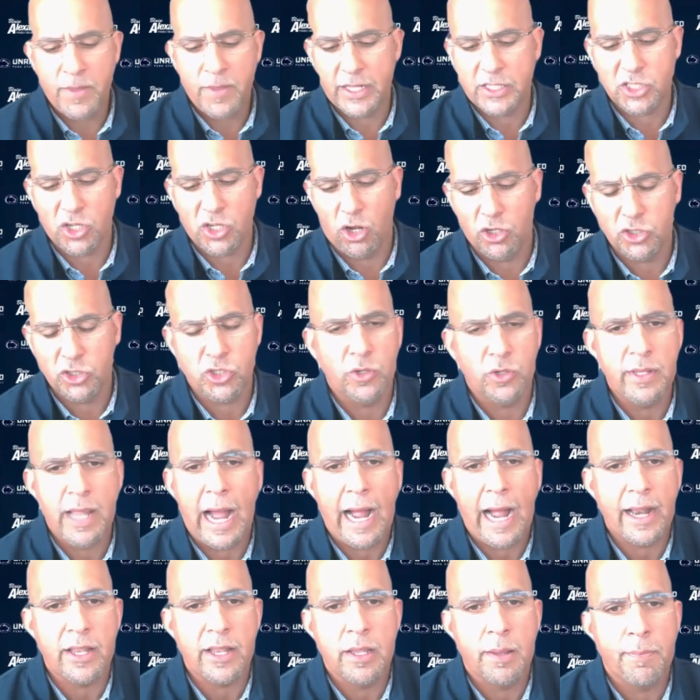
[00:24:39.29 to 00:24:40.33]
it's also
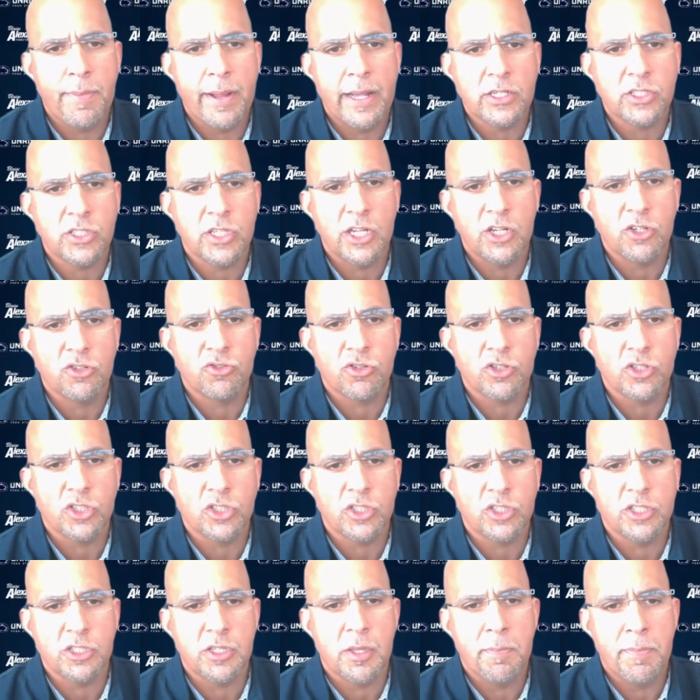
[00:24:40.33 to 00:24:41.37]
not in the best
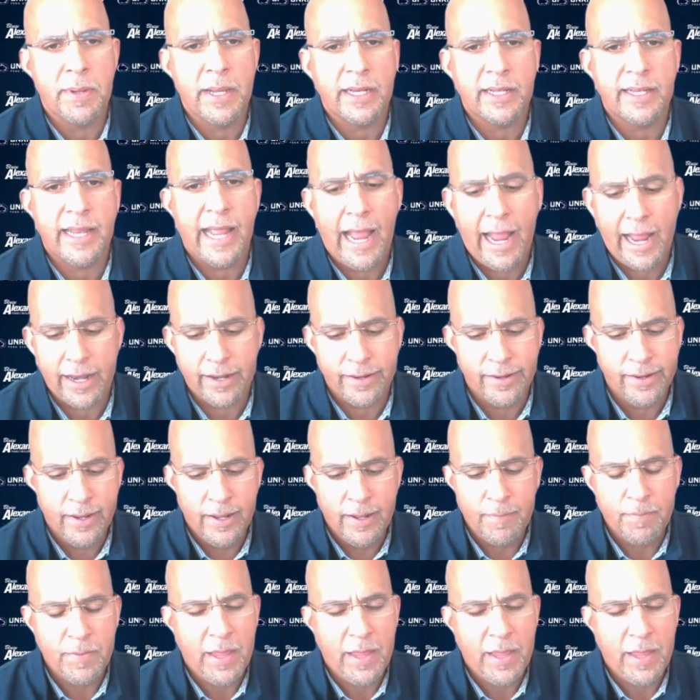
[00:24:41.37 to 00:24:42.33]
interest of the Big Ten.